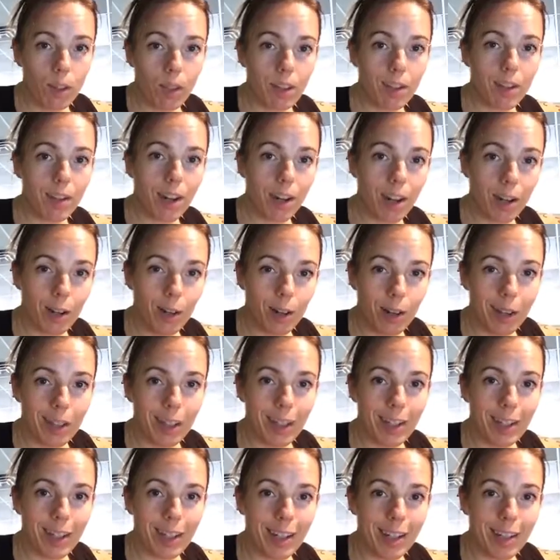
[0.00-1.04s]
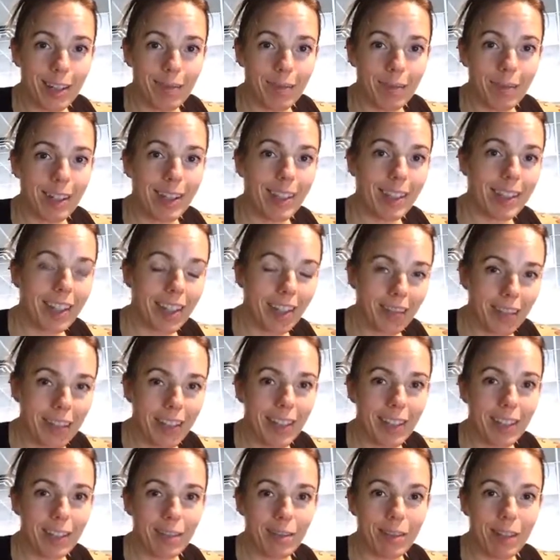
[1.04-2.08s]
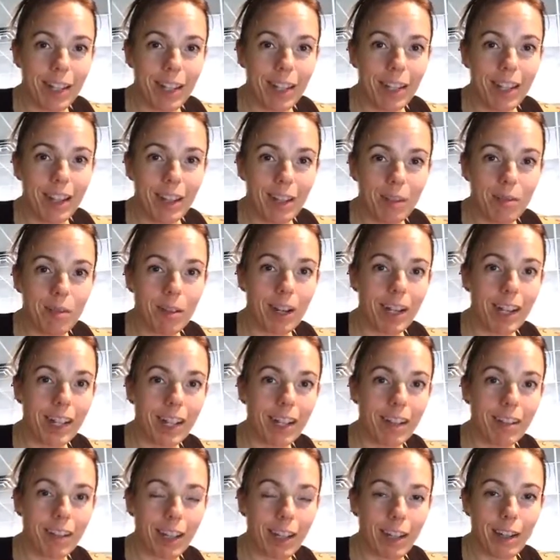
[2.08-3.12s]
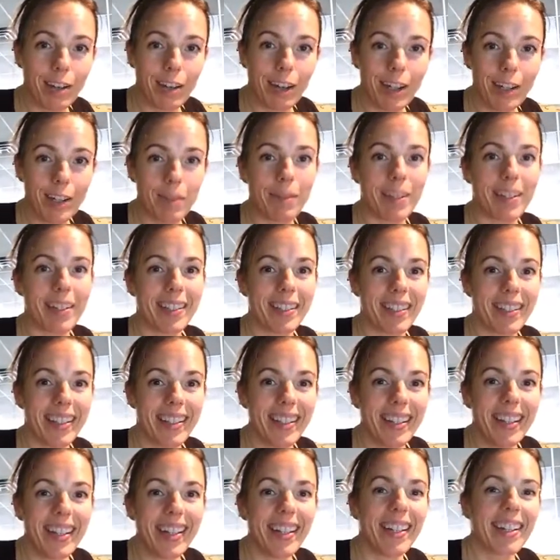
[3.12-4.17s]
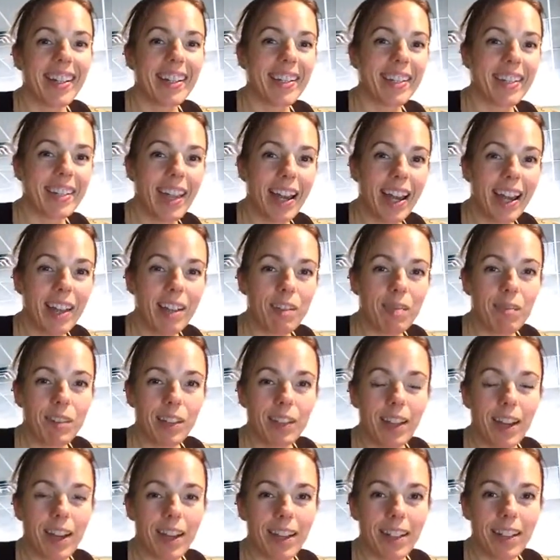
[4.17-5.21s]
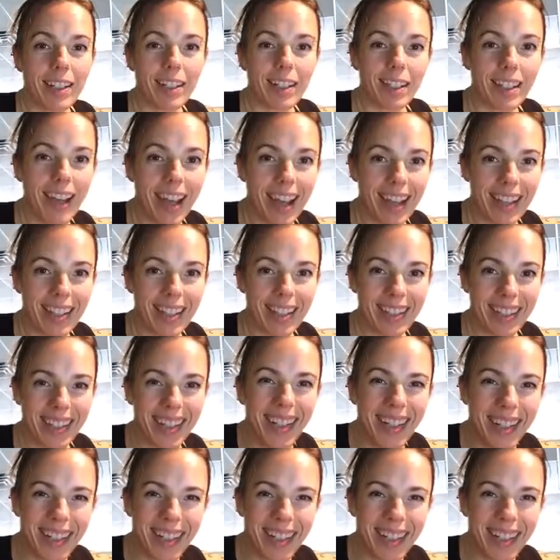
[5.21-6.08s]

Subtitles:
start going to the gym 7 days a week, working out like a crazy person, because that will not last.